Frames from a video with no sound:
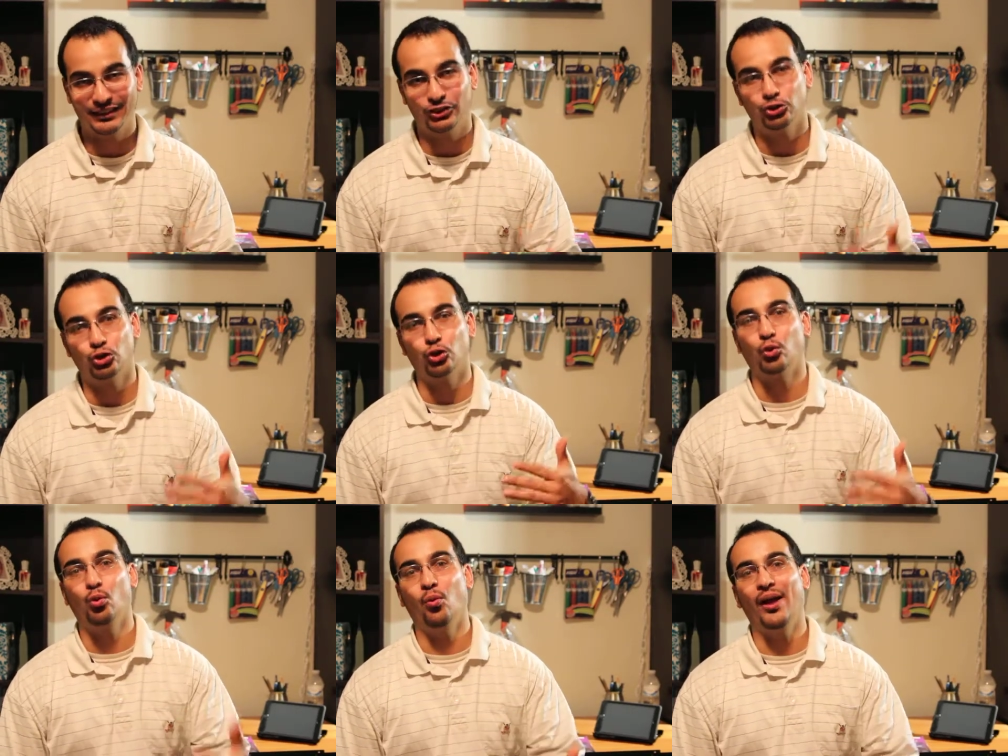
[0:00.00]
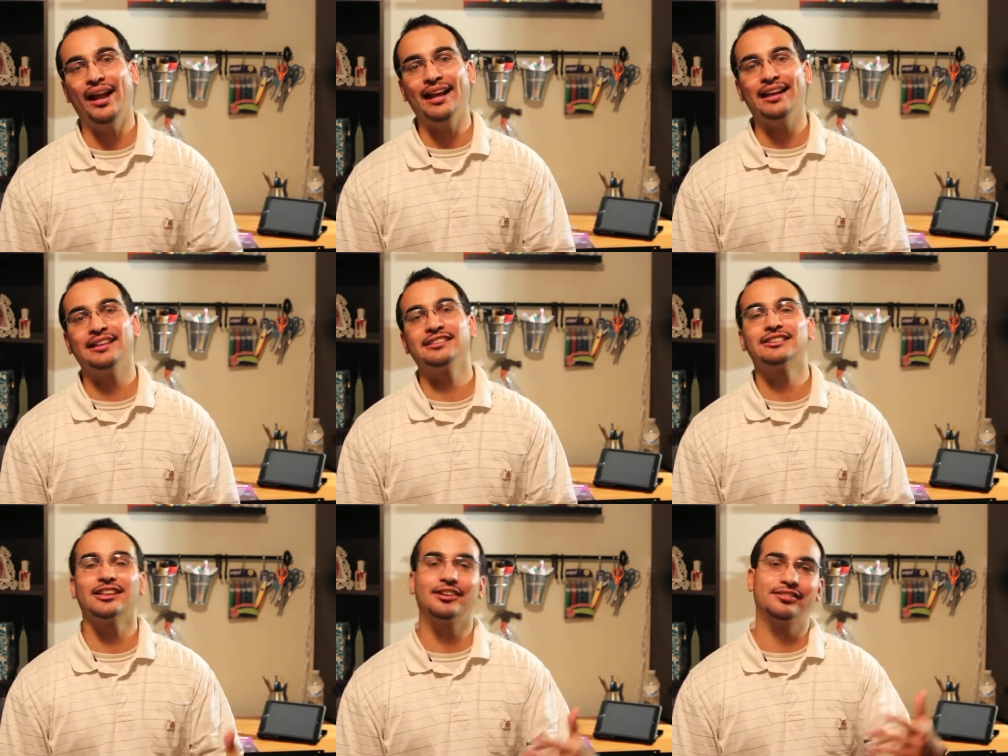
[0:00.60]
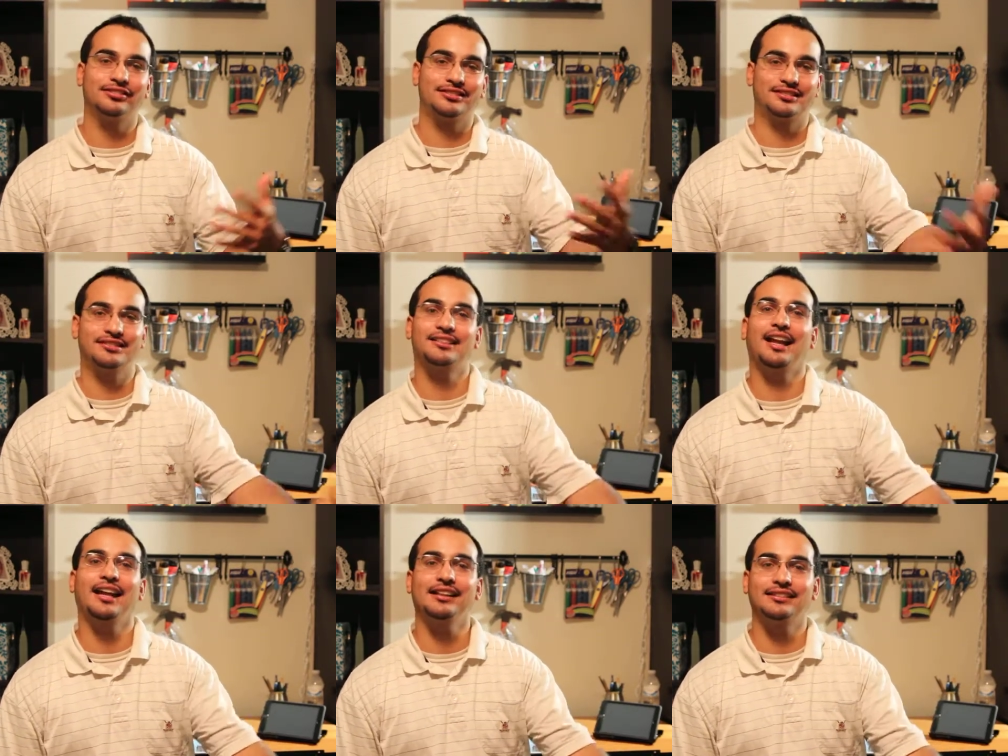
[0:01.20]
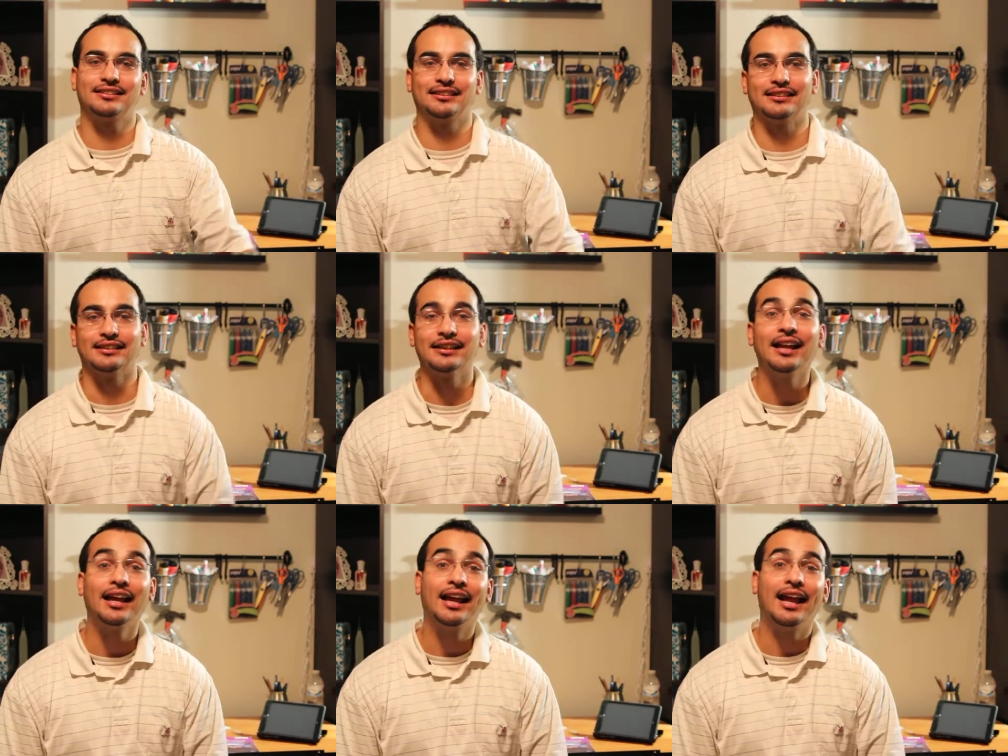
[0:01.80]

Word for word: the ways of Satan